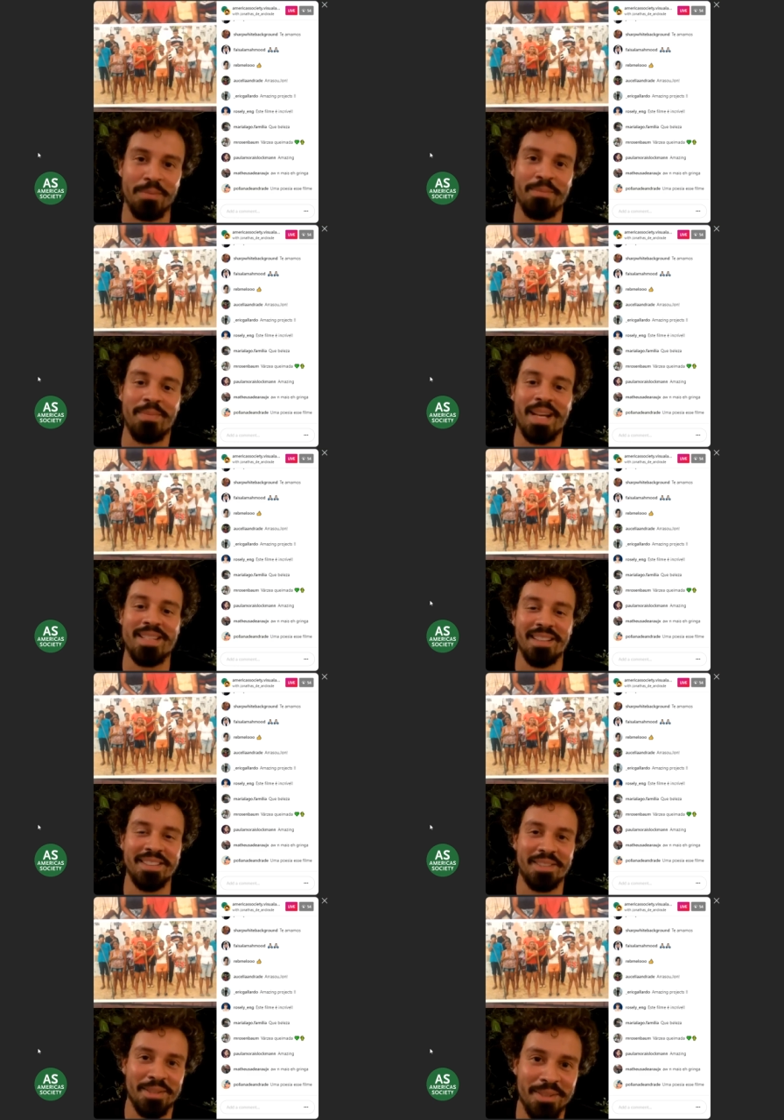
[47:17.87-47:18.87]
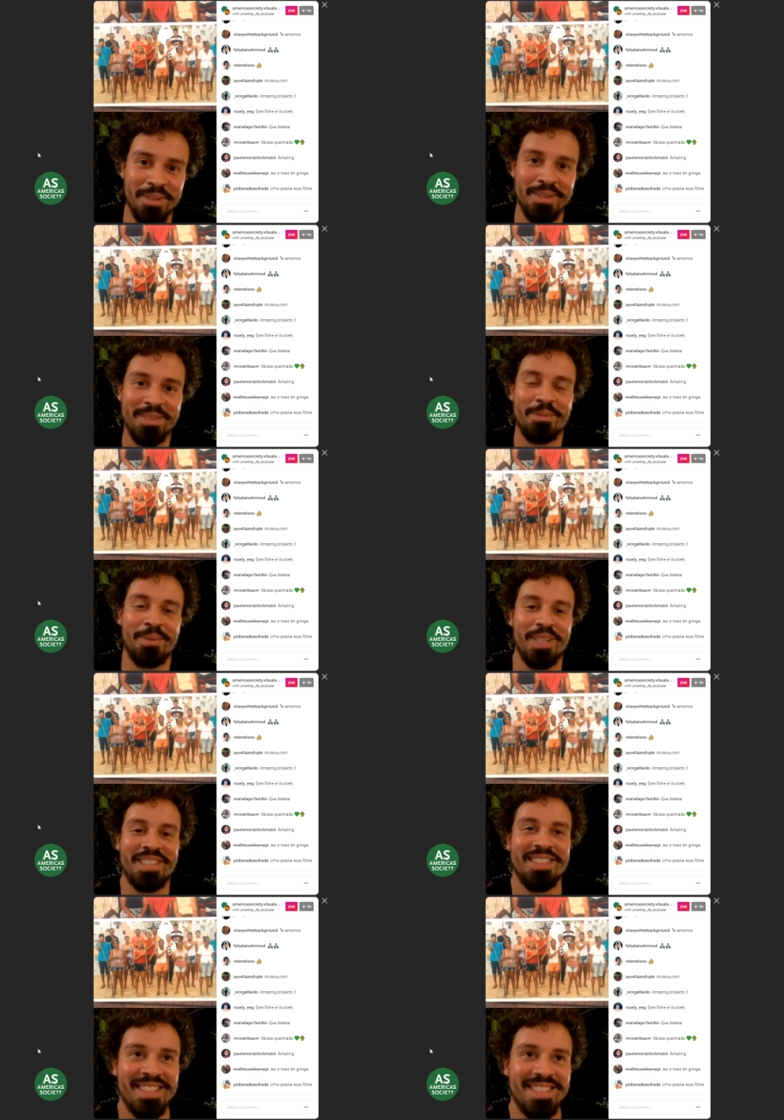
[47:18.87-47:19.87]
Marcelo is also
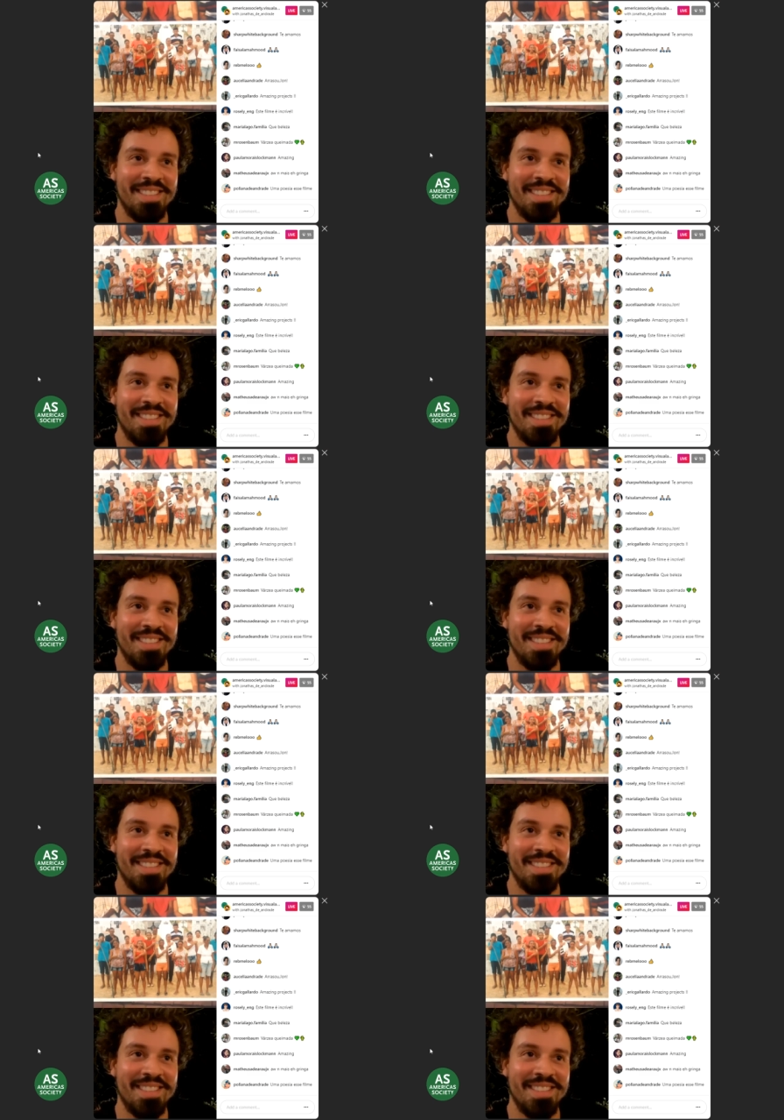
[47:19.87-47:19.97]
watching us.